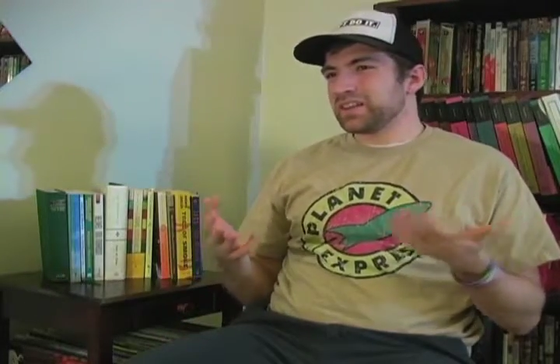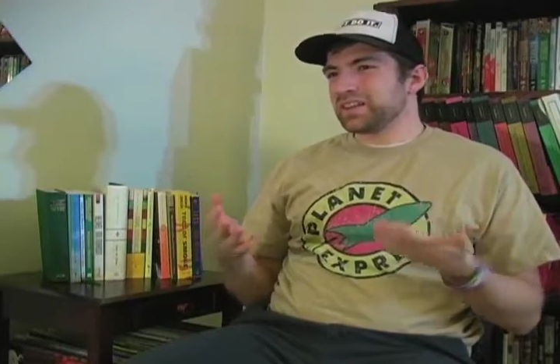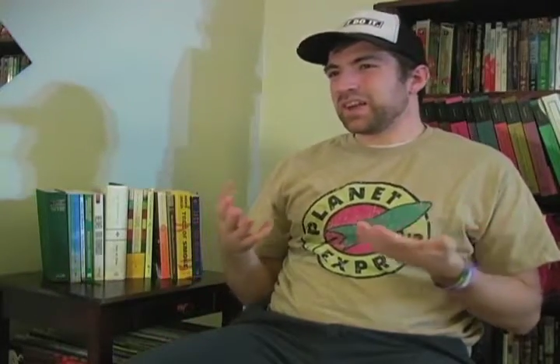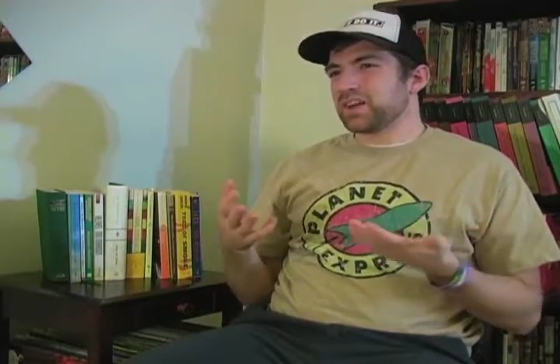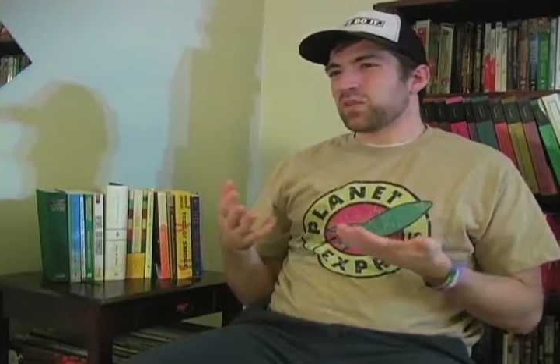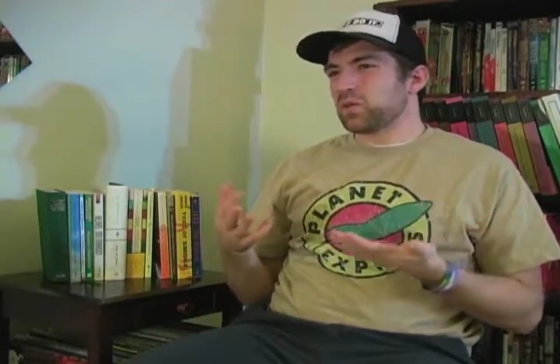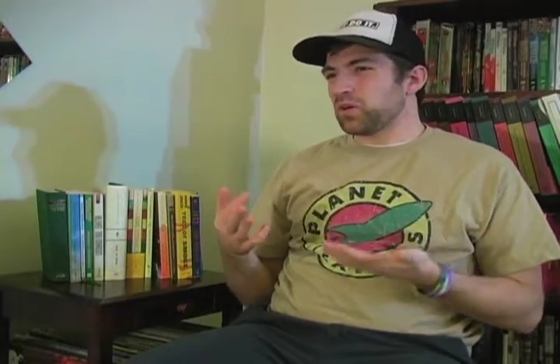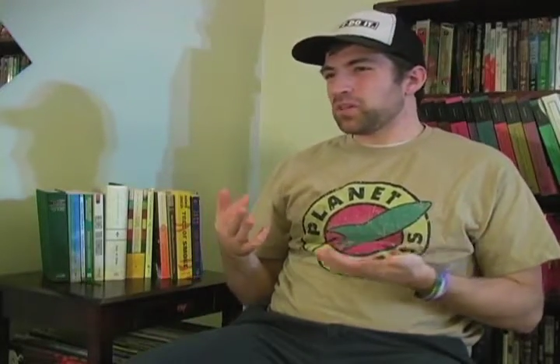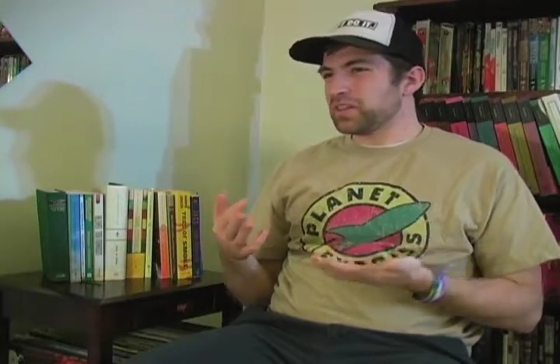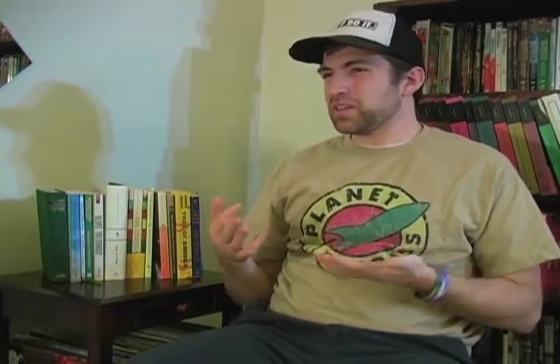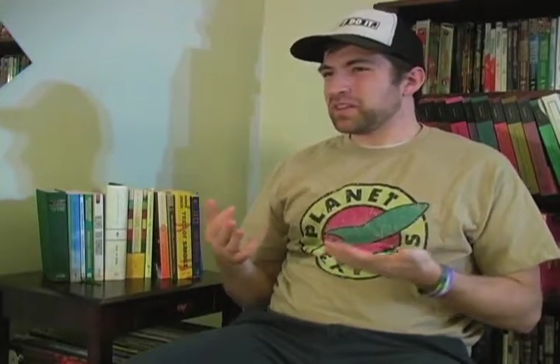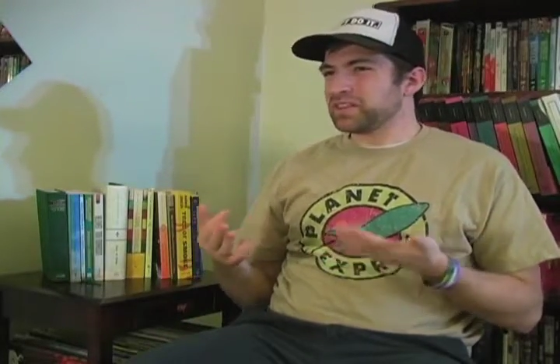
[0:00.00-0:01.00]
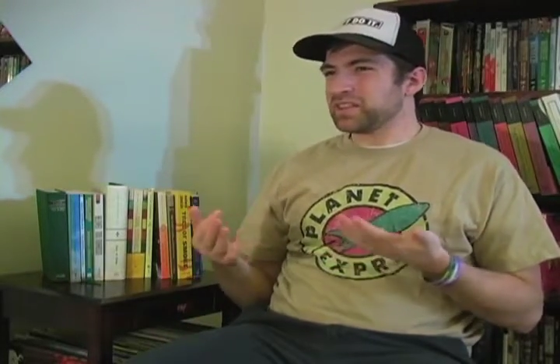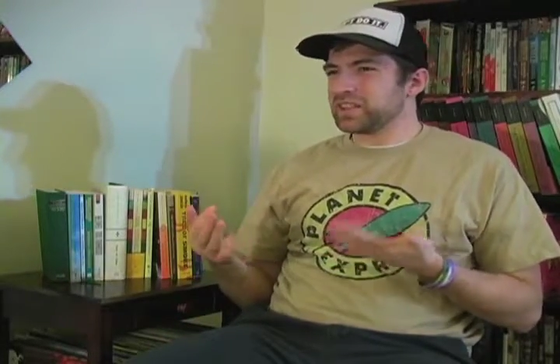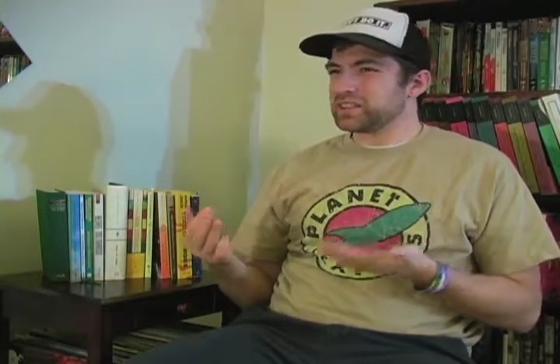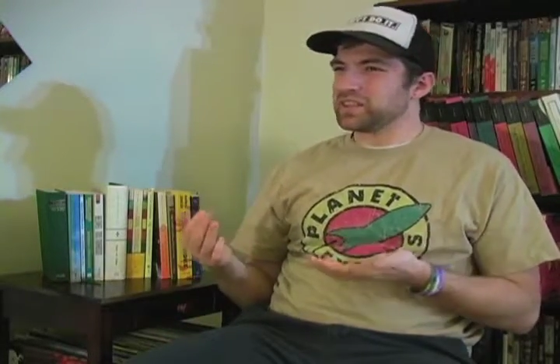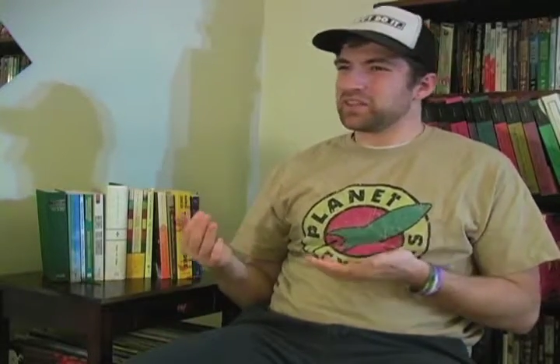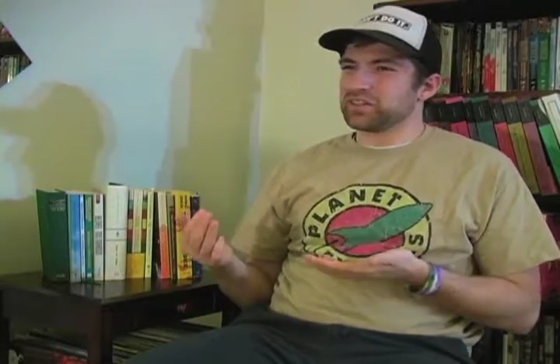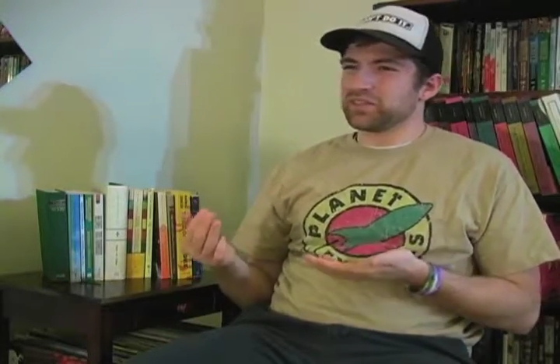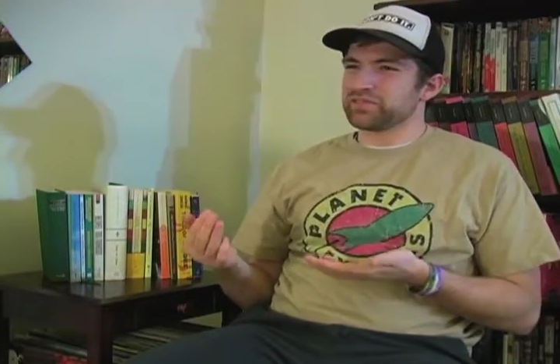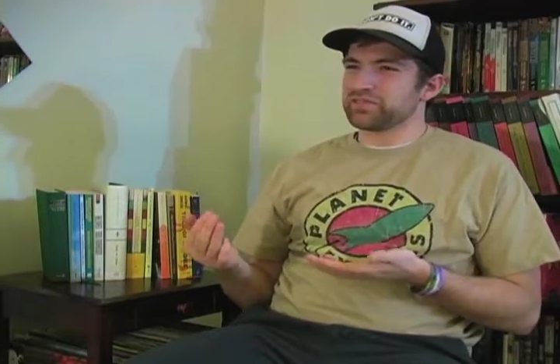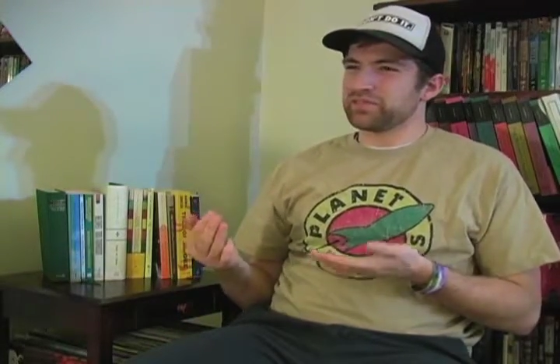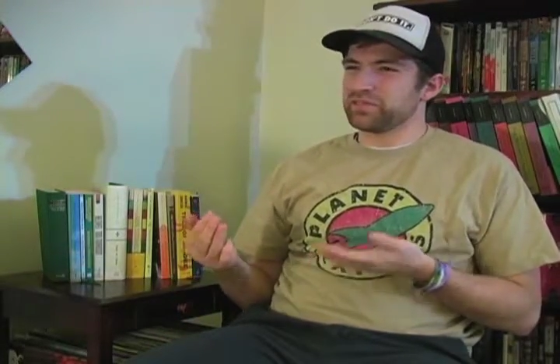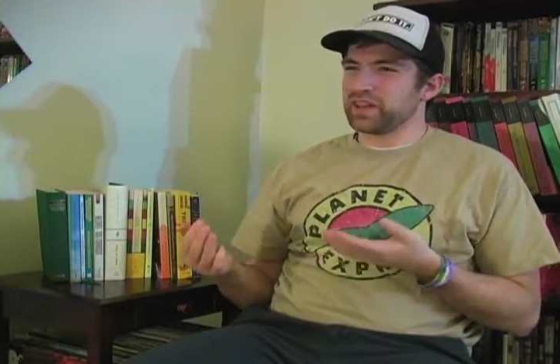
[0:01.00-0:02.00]
kind of world that he doesn't necessarily
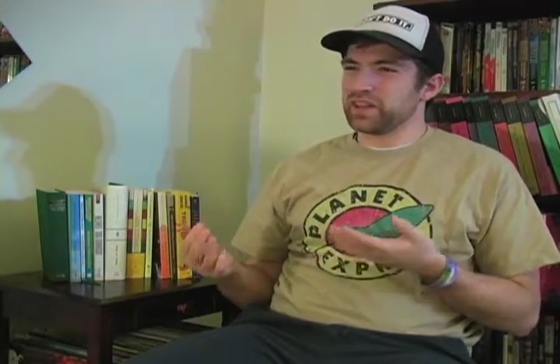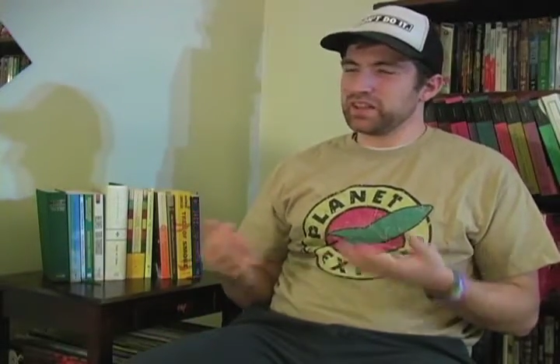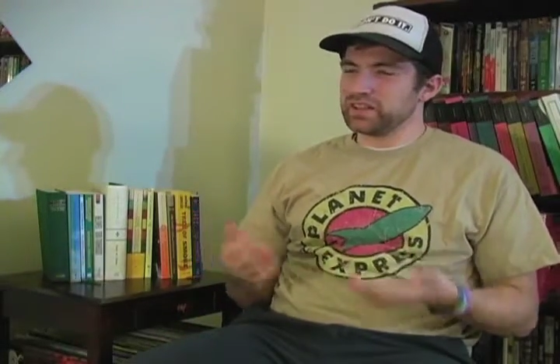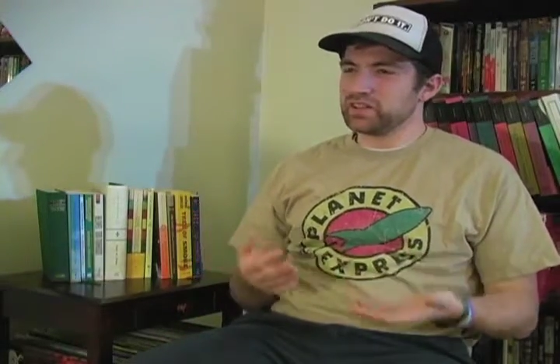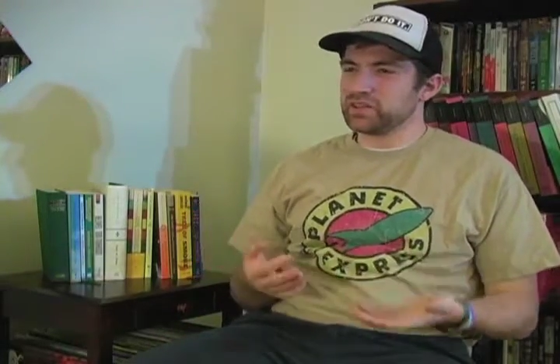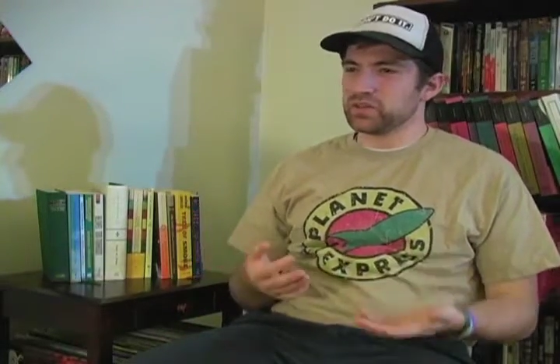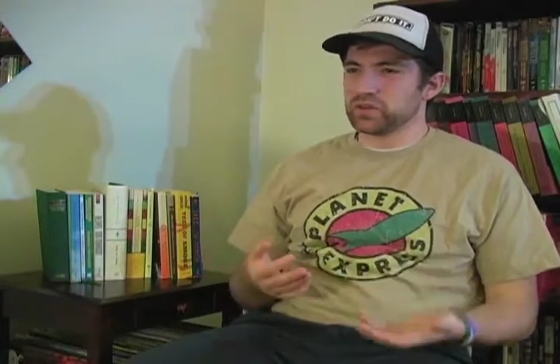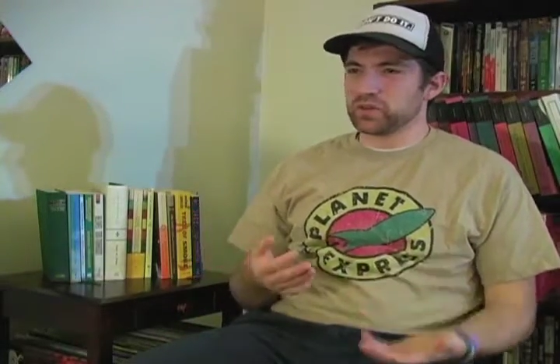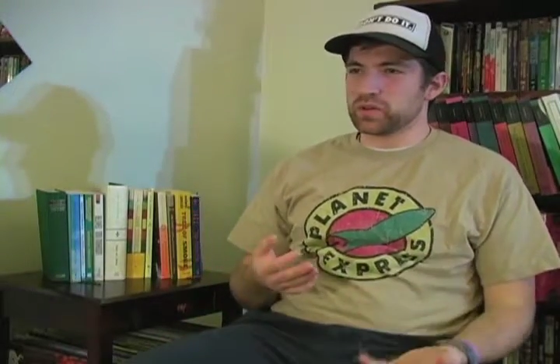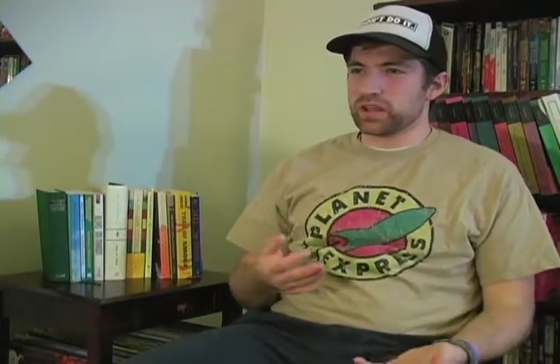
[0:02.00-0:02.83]
fit into,